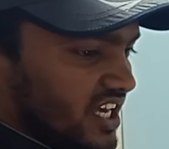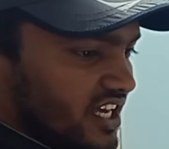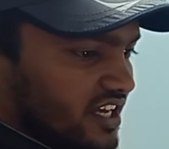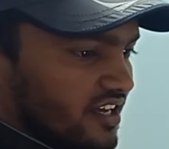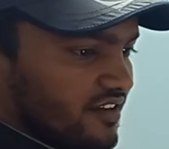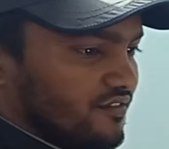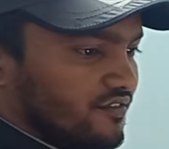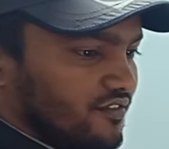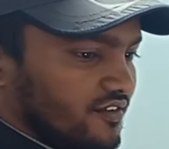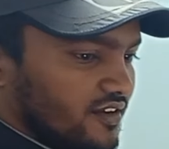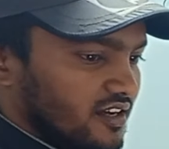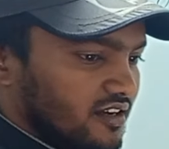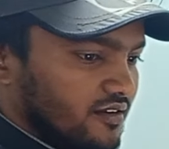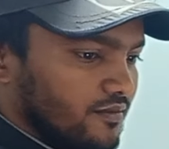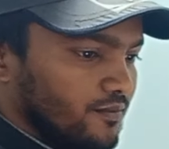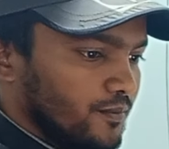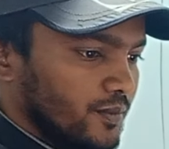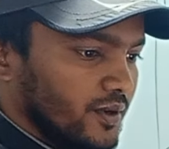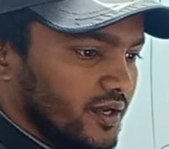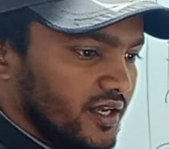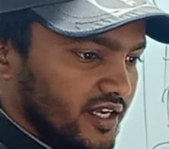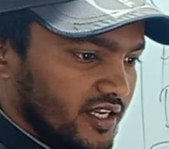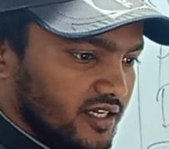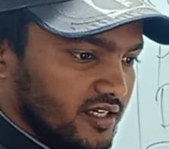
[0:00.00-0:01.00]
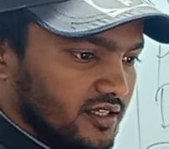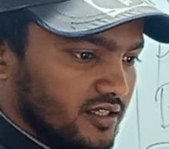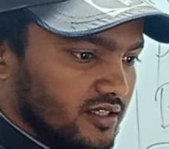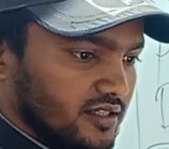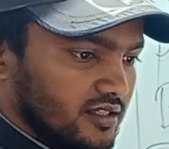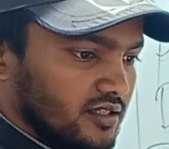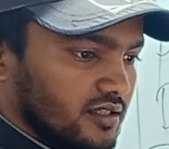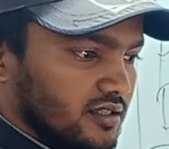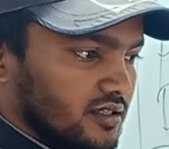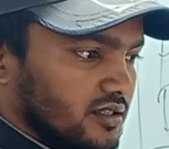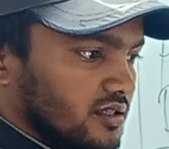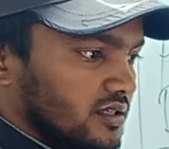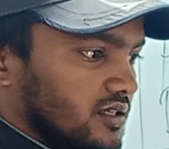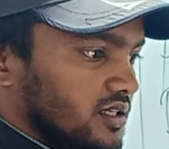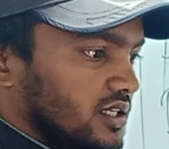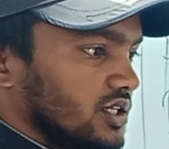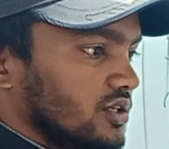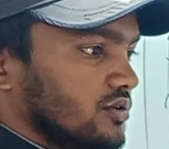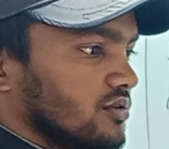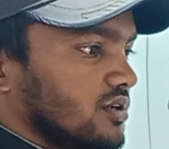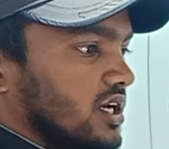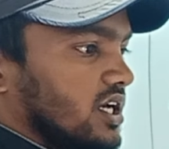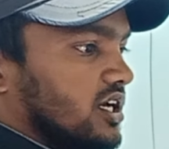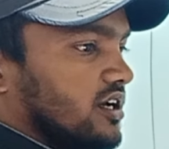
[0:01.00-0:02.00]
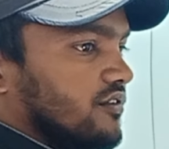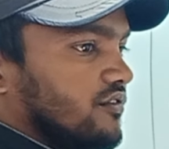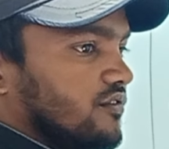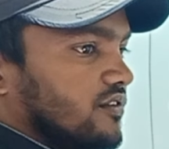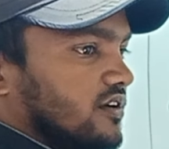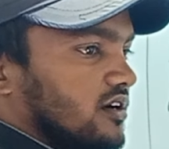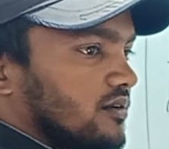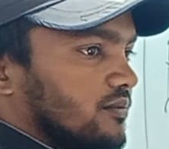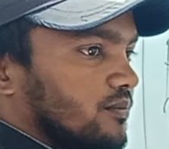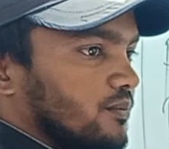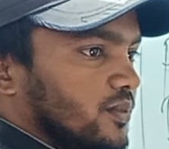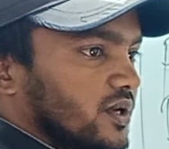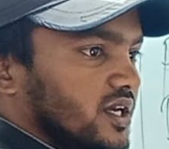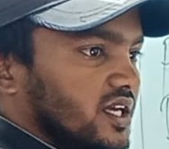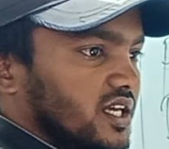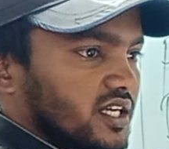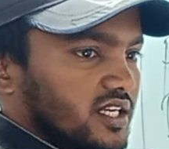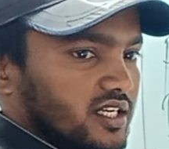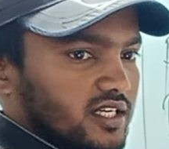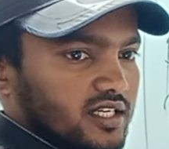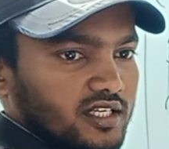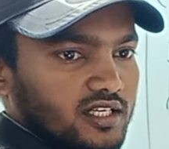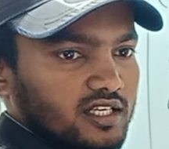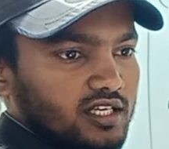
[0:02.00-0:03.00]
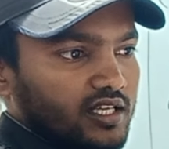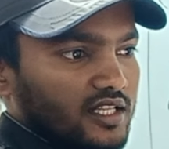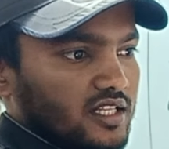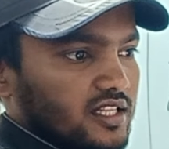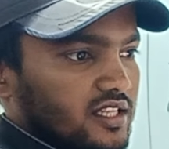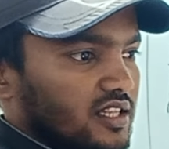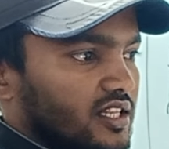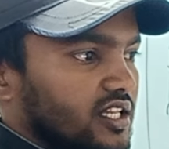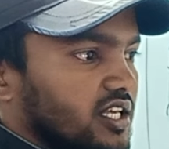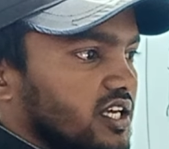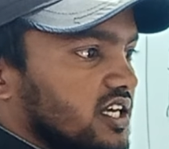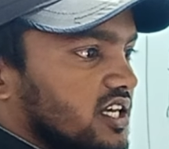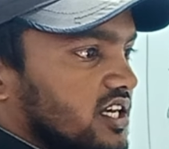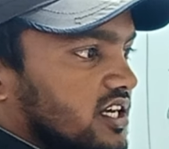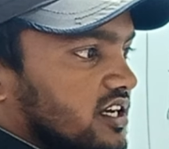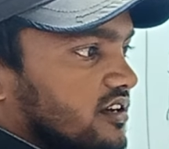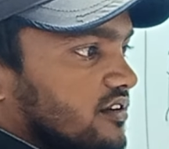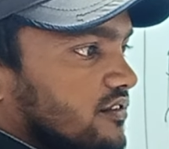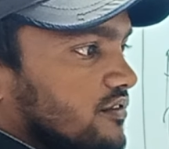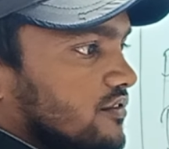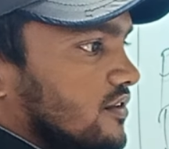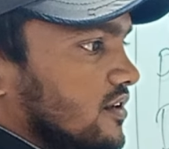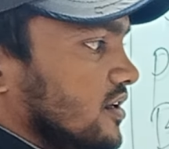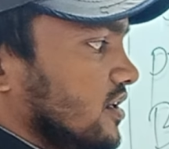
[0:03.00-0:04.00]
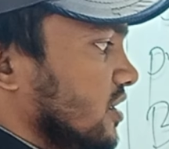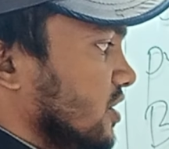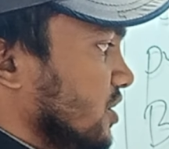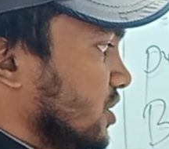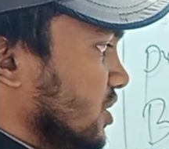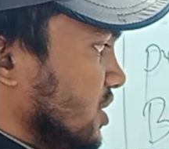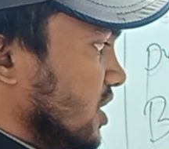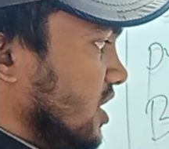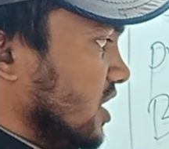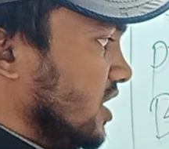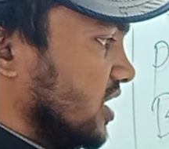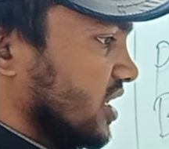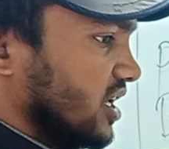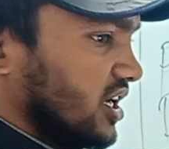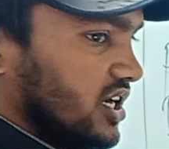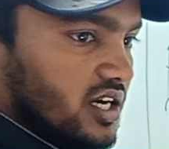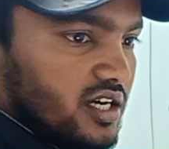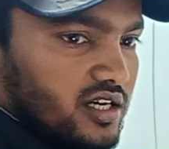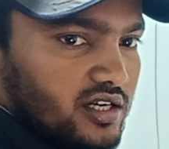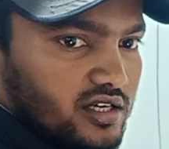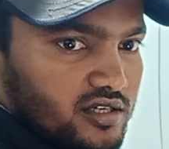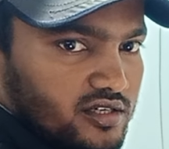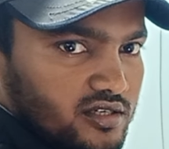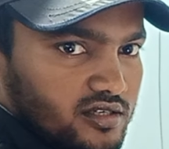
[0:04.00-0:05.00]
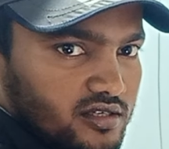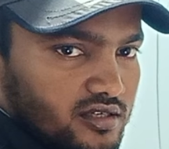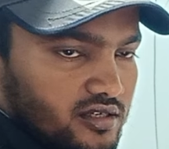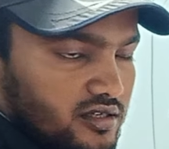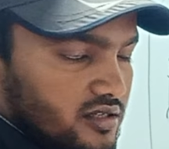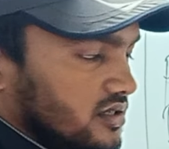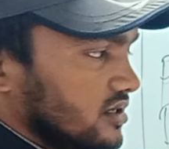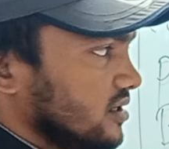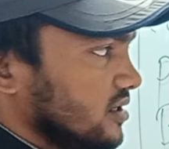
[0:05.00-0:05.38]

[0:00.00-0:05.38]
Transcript: have a pen, you have a pen, they have a car.